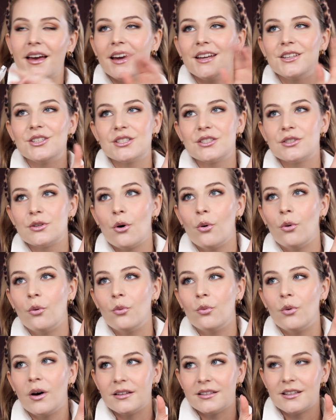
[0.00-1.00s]
I just
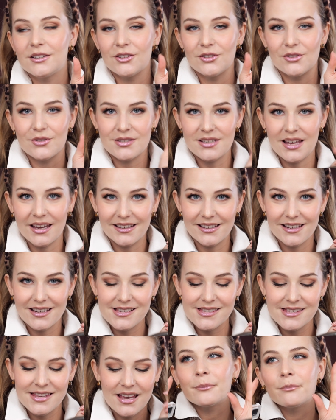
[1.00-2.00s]
wanted to say this.